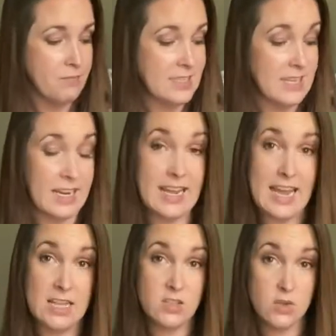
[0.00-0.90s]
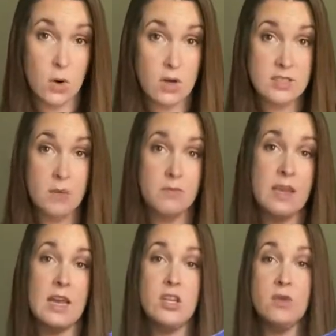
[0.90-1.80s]
secondhand store or something
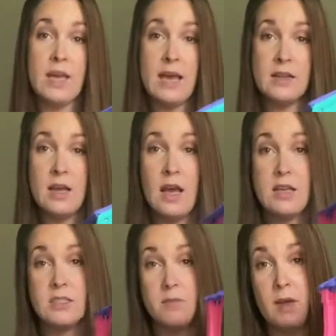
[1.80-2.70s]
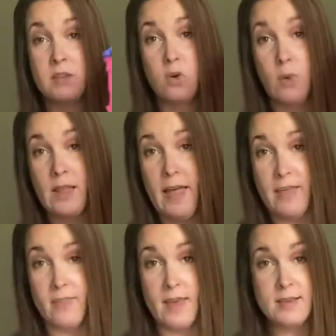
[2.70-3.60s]
and you get some, a toy
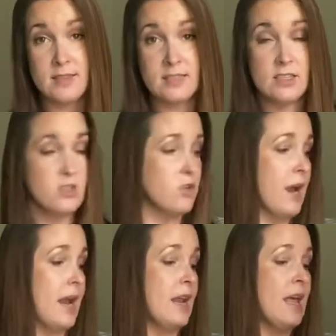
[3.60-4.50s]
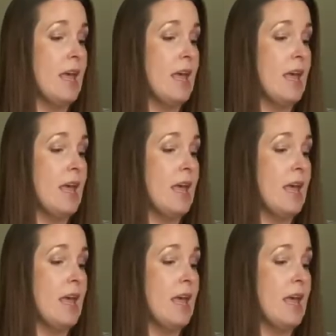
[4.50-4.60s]
like this, this is great.